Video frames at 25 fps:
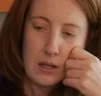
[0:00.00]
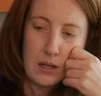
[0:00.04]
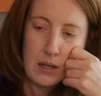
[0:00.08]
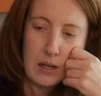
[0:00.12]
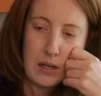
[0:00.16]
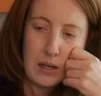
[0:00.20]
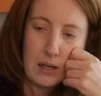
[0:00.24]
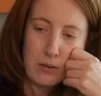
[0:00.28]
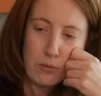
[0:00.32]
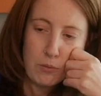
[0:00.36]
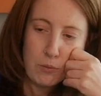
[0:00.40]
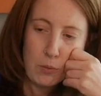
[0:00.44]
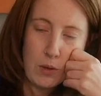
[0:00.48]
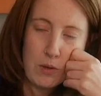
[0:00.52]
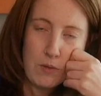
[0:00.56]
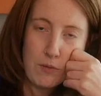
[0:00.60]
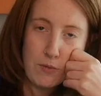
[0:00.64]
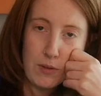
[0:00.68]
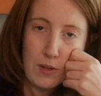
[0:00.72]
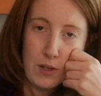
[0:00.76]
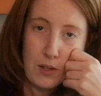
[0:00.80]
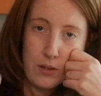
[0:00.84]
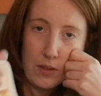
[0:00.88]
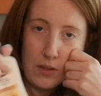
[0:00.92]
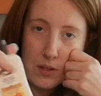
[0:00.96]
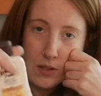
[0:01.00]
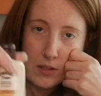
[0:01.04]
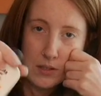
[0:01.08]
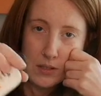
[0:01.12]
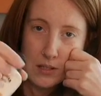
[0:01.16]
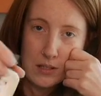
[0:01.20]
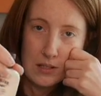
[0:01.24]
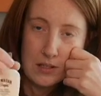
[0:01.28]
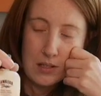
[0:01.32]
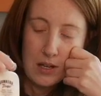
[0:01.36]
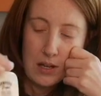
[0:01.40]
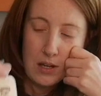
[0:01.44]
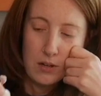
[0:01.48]
I refilled this
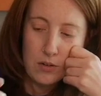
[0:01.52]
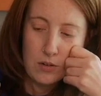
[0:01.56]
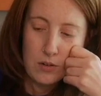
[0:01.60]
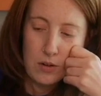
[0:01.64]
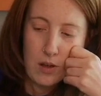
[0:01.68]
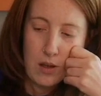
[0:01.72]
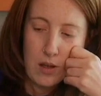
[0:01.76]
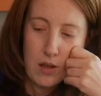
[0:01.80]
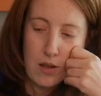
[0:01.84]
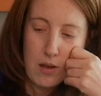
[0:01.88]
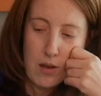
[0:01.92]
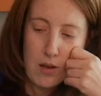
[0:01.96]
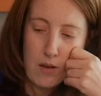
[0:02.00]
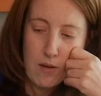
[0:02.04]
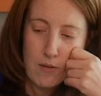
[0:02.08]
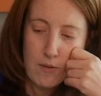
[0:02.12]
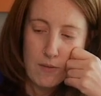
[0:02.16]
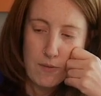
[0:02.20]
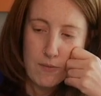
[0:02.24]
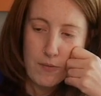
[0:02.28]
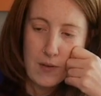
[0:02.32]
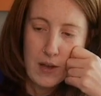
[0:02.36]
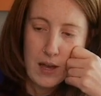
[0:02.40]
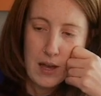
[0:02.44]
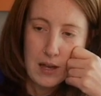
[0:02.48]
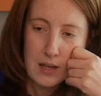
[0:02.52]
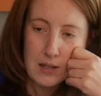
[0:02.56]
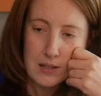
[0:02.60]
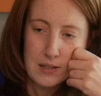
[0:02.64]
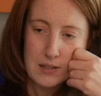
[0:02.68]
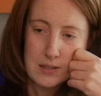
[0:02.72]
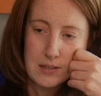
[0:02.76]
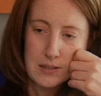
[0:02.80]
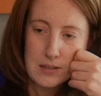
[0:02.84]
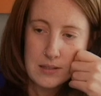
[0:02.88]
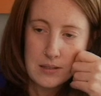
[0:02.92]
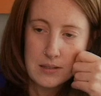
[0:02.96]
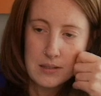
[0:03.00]
container of
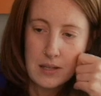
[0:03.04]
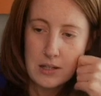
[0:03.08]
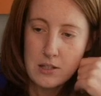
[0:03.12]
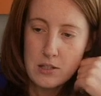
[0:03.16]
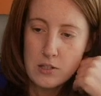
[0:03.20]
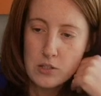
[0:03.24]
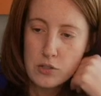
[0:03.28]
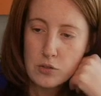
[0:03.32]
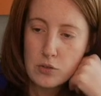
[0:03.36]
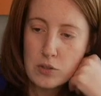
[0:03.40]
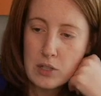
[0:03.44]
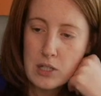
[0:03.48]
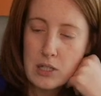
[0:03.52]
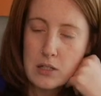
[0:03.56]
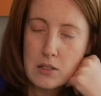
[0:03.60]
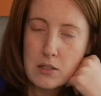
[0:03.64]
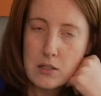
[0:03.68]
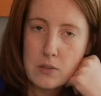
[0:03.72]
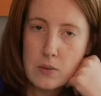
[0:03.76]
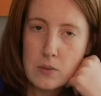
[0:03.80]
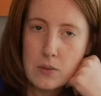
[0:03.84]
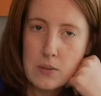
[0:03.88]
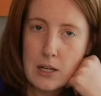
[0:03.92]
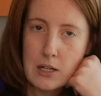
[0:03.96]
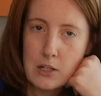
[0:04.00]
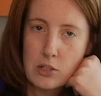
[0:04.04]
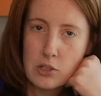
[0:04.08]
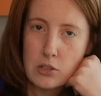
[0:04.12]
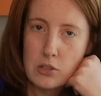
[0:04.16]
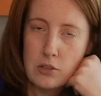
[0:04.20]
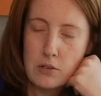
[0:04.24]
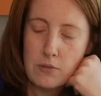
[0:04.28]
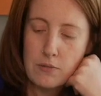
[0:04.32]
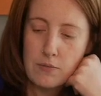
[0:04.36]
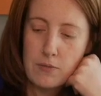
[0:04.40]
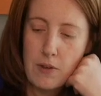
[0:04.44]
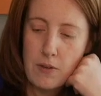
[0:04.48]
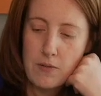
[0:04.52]
sunscreen, so it's
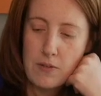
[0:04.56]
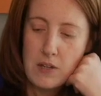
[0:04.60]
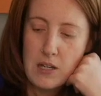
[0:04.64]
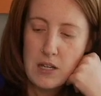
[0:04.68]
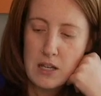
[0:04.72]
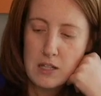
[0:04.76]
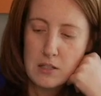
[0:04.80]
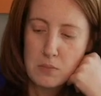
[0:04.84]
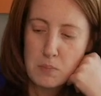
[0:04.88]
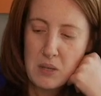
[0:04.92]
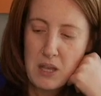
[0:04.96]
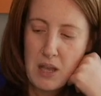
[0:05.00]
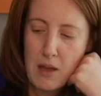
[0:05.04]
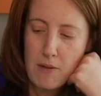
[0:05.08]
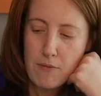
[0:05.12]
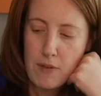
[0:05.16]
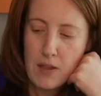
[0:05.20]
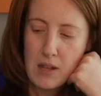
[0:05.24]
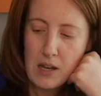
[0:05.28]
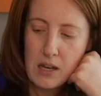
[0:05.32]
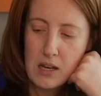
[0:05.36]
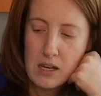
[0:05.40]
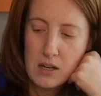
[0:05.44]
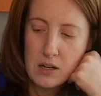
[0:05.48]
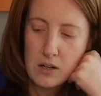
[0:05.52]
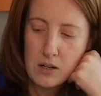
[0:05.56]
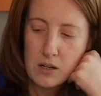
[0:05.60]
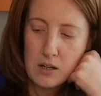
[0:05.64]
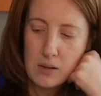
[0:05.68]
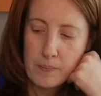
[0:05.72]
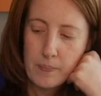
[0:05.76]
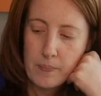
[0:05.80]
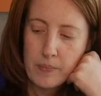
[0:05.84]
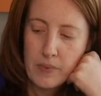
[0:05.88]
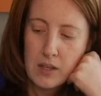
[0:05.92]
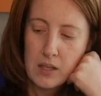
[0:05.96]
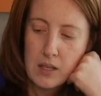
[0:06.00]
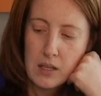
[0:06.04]
actually 50 SPF in here,
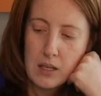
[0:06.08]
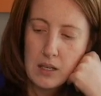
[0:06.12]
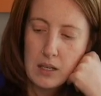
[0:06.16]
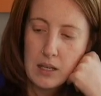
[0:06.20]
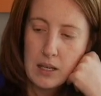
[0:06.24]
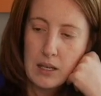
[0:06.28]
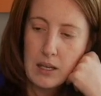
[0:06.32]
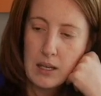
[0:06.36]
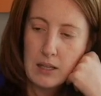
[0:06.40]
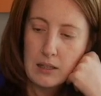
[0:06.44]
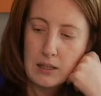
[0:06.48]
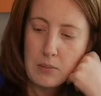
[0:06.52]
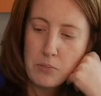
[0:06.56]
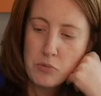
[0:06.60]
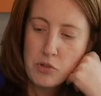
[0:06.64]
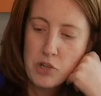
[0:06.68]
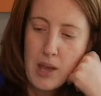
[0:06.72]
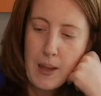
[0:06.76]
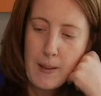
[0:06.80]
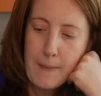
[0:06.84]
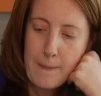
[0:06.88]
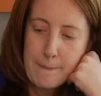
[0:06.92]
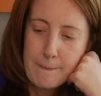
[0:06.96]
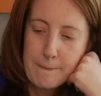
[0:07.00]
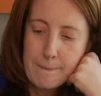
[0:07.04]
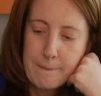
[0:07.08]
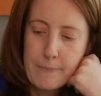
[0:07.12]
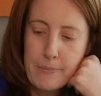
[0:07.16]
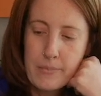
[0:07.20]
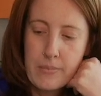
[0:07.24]
and lip chap.